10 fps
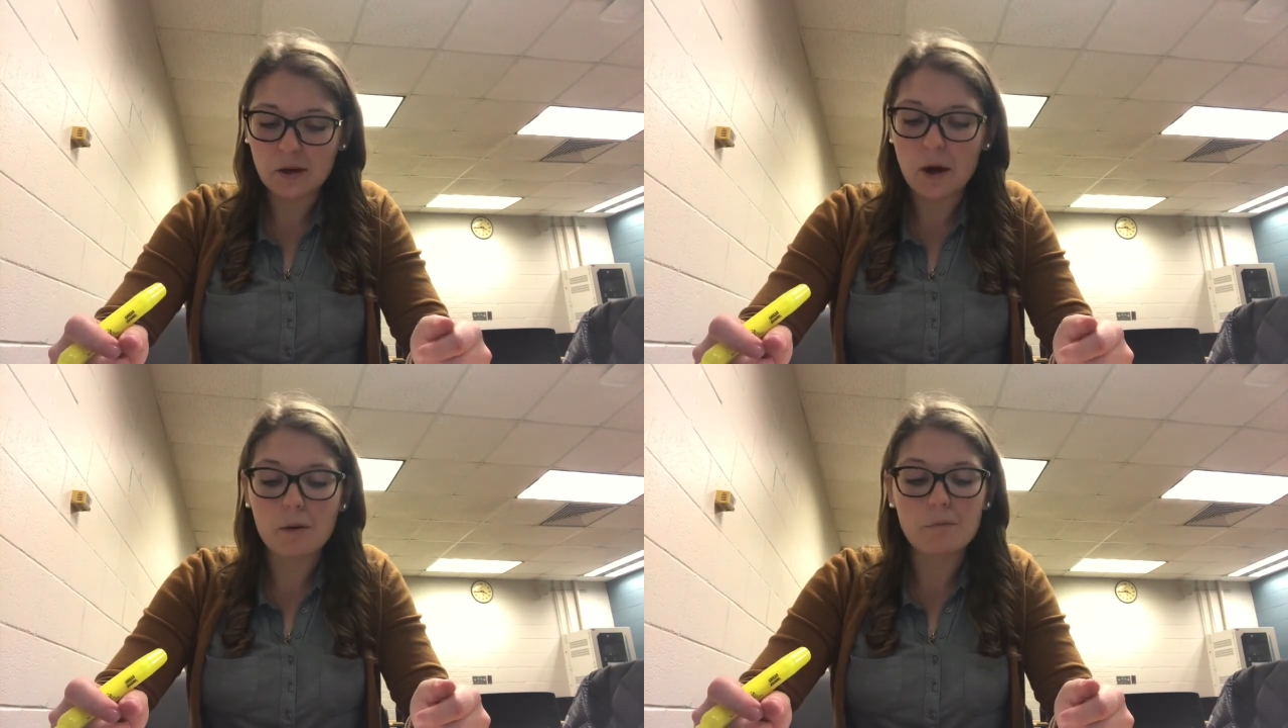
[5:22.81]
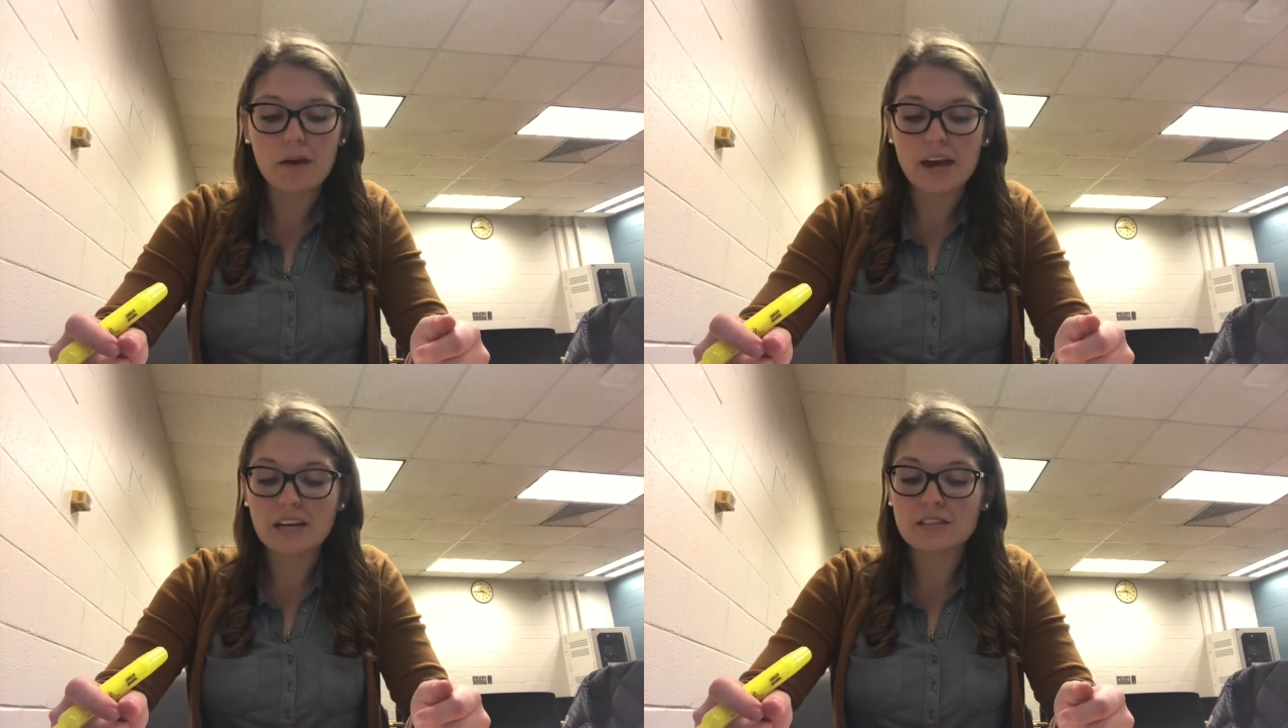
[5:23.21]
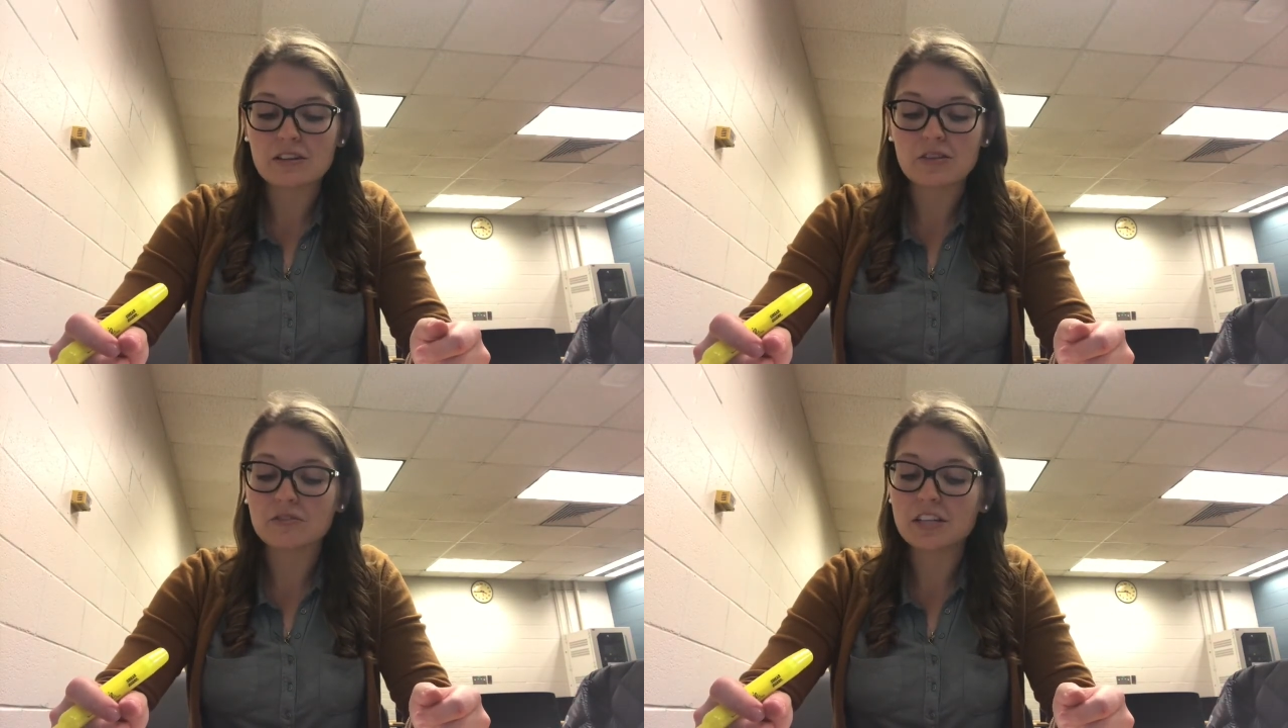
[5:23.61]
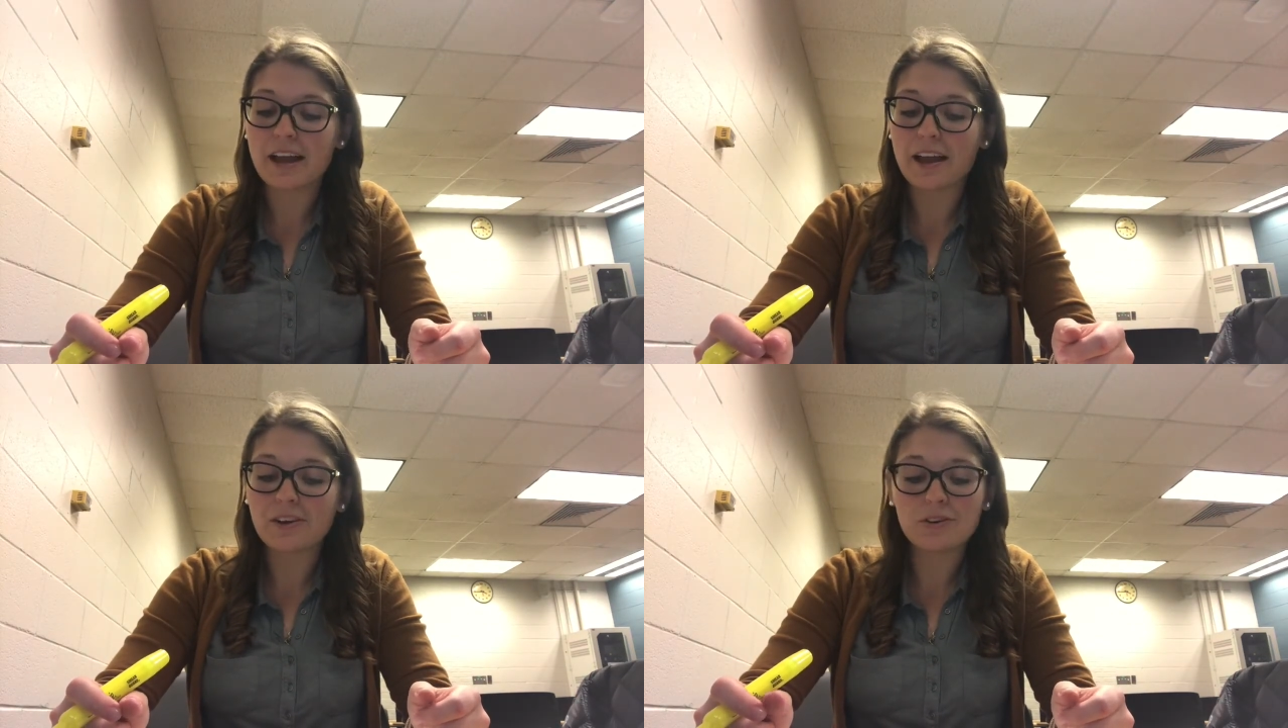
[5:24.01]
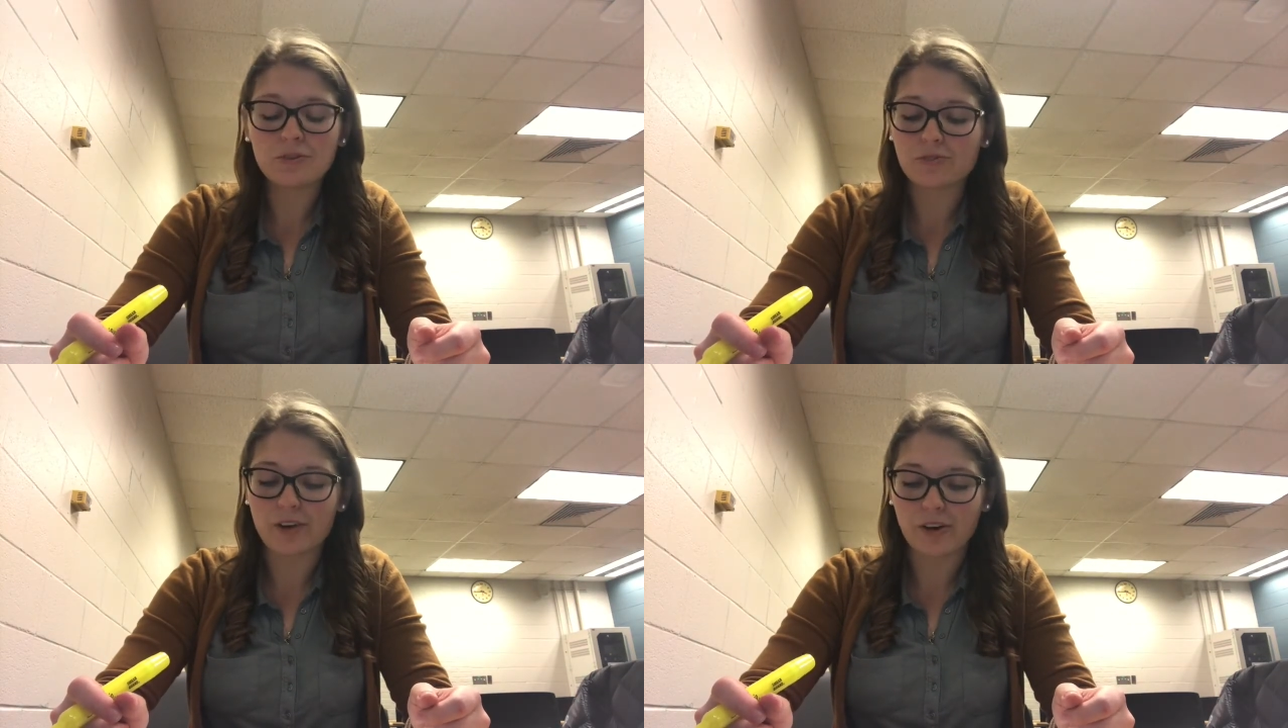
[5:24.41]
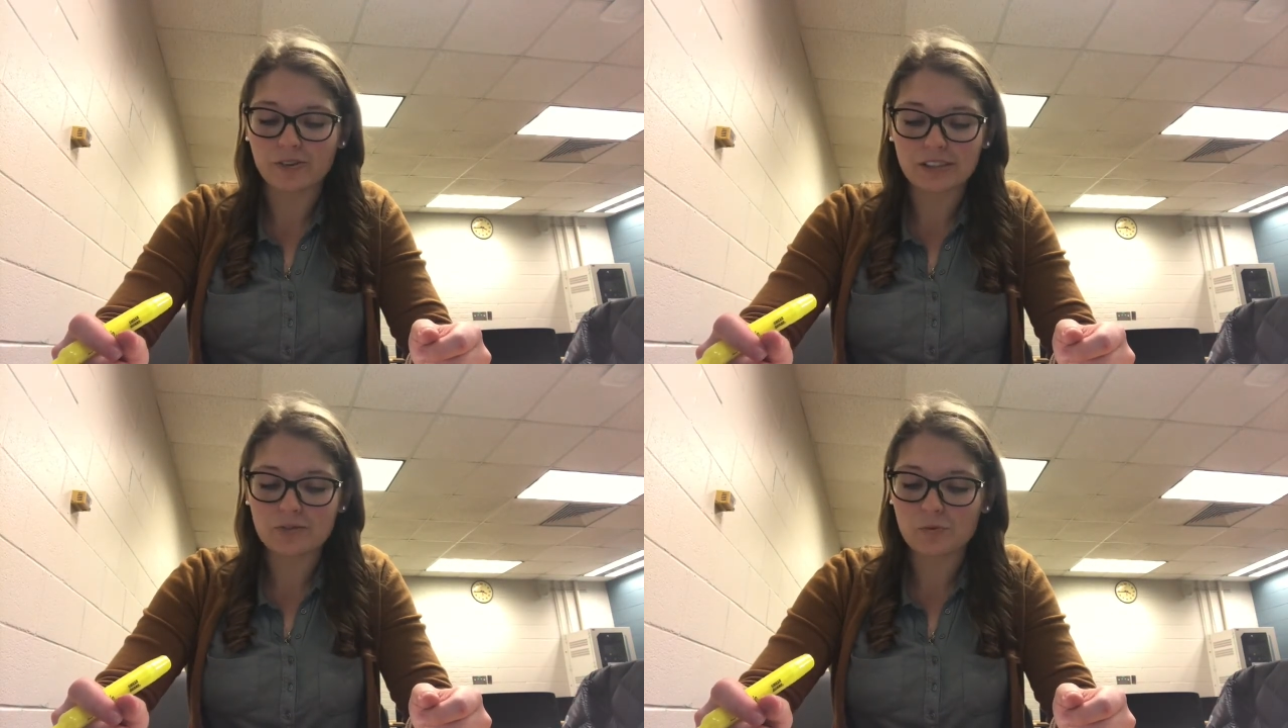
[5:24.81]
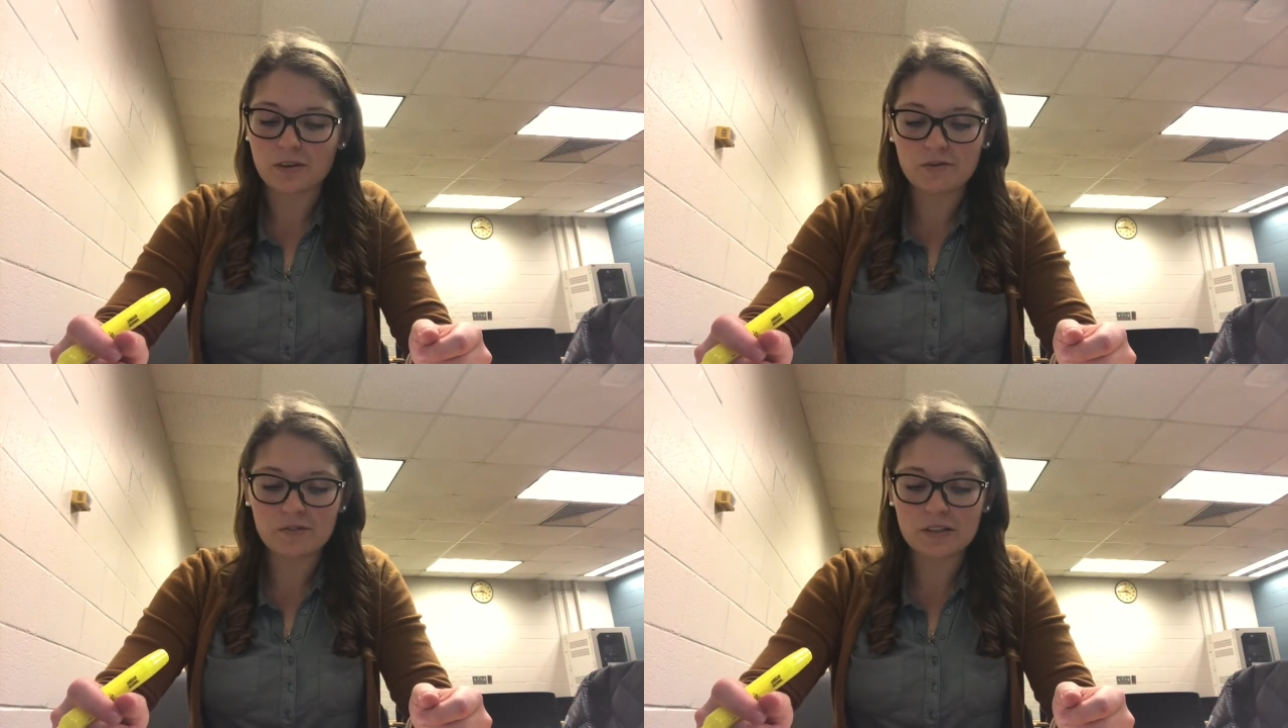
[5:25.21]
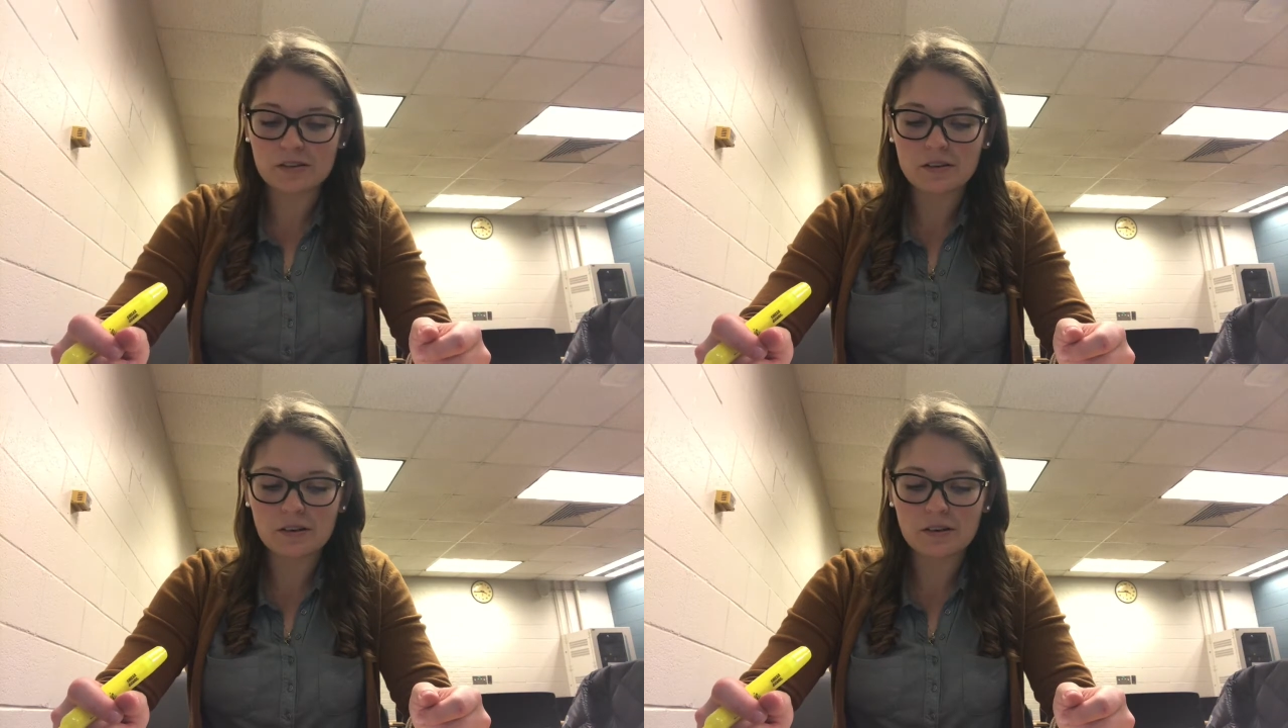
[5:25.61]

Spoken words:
a maze of tangled fragrance weaves.